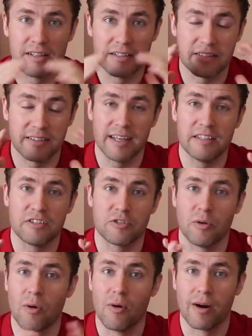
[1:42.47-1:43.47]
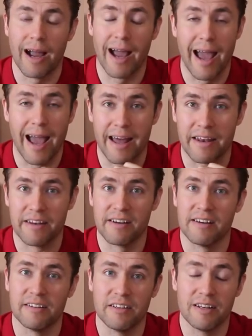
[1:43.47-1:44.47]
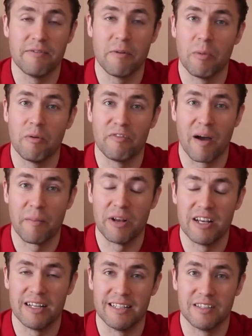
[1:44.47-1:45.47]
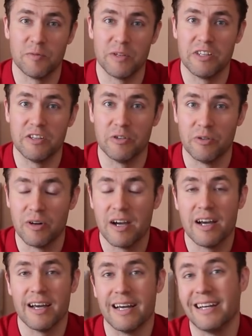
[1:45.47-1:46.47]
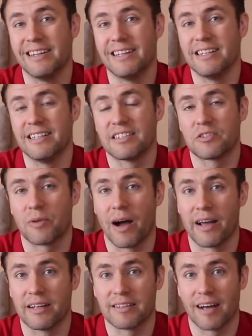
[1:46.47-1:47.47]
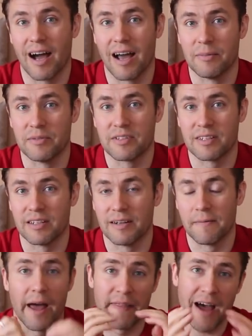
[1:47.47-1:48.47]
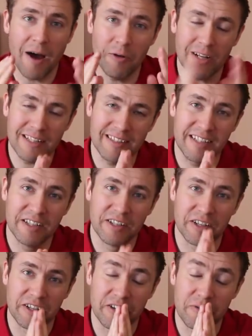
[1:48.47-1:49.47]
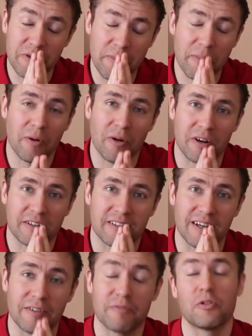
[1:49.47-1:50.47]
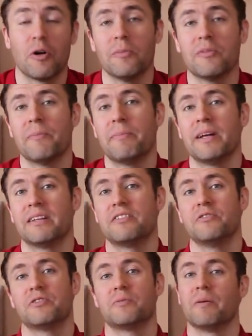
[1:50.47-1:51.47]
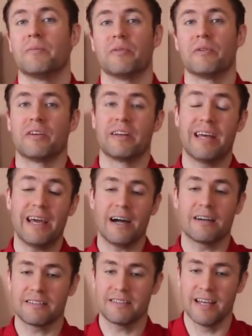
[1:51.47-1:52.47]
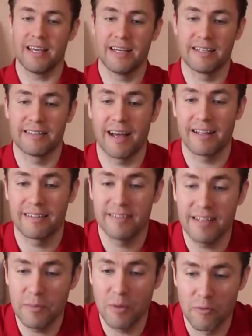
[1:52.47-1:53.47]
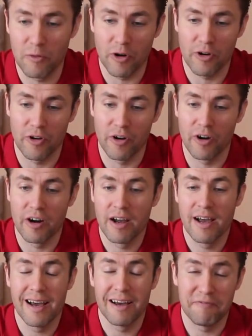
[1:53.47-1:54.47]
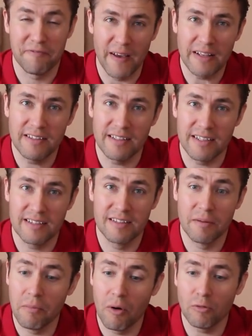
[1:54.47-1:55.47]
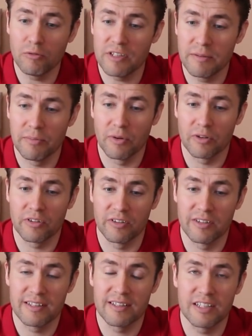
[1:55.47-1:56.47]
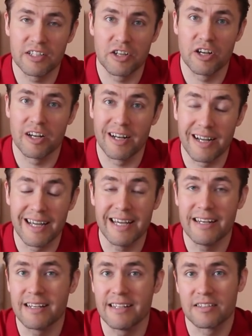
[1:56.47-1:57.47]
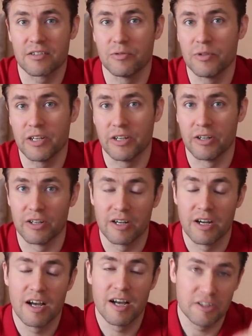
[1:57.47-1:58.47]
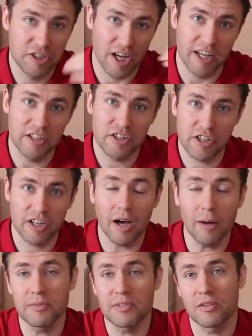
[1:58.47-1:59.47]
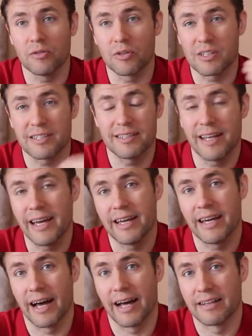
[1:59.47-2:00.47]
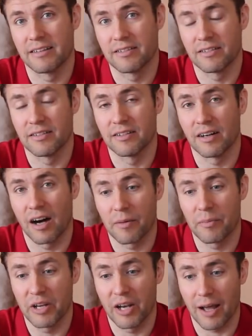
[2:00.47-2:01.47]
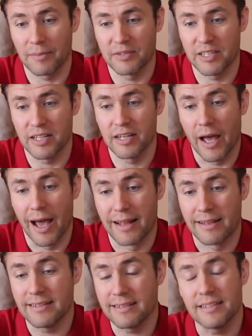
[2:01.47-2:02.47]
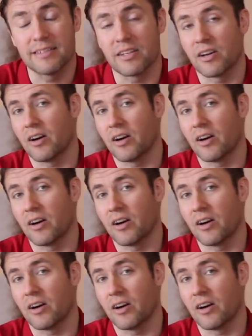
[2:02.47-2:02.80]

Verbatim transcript: Stay strong and uh, the Liverpool family is with you in these trying times. Uh, and now let's hear the report from the Bild newspaper. They are saying that Timo Werner faces the most important decision in his career change clubs or stay at uh, RB Leipzig. And this is an